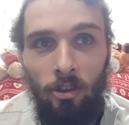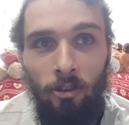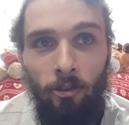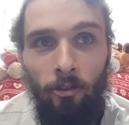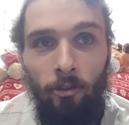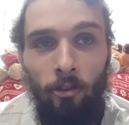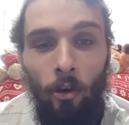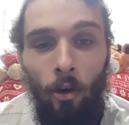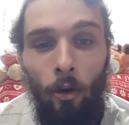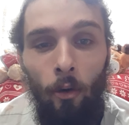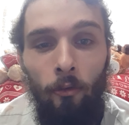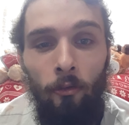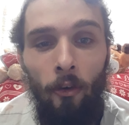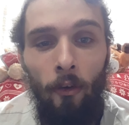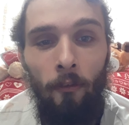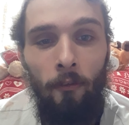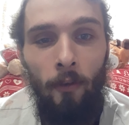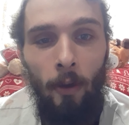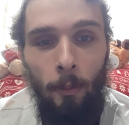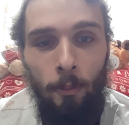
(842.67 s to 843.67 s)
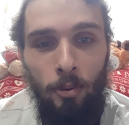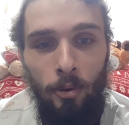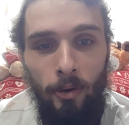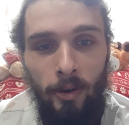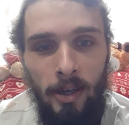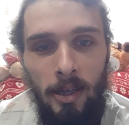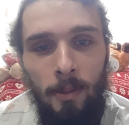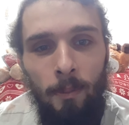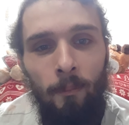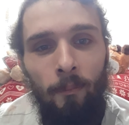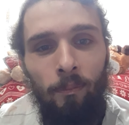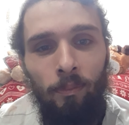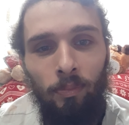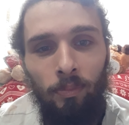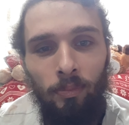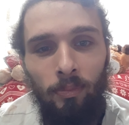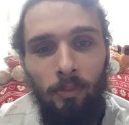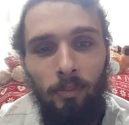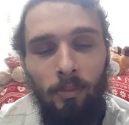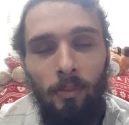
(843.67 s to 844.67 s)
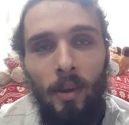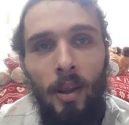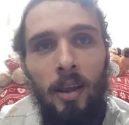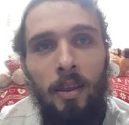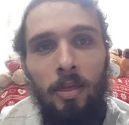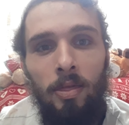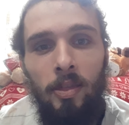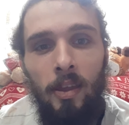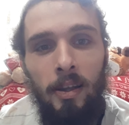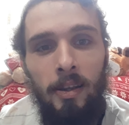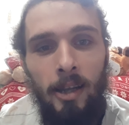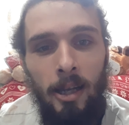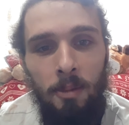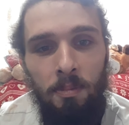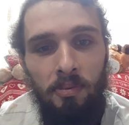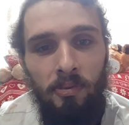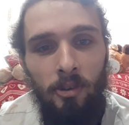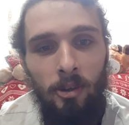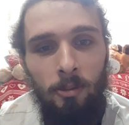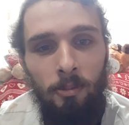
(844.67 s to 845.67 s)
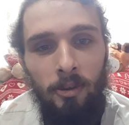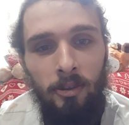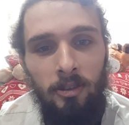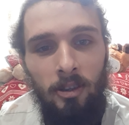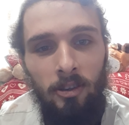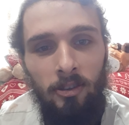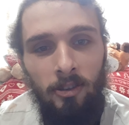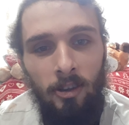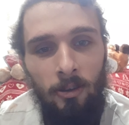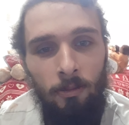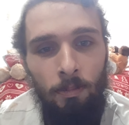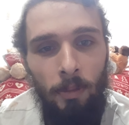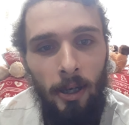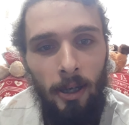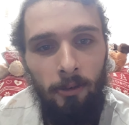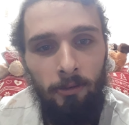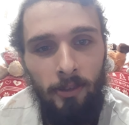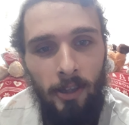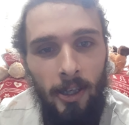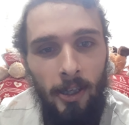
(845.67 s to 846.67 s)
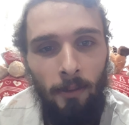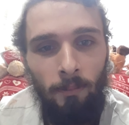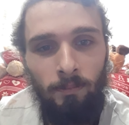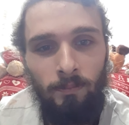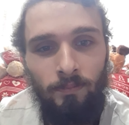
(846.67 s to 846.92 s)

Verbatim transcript: 4th of February. The day before my sister's birthday.